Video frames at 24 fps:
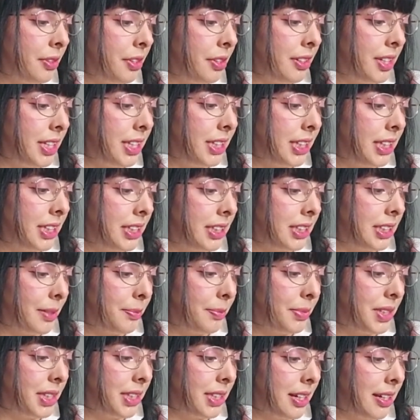Lolita
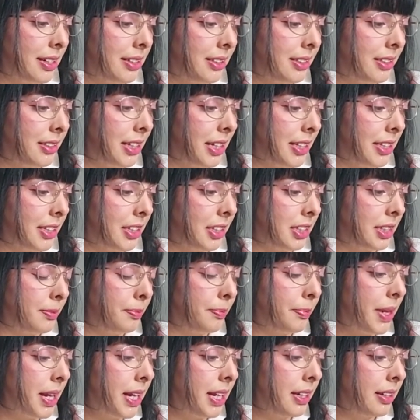substyles such as
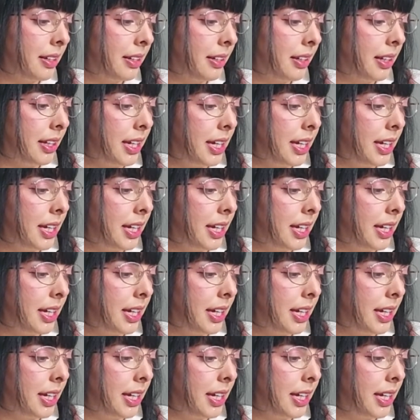punk,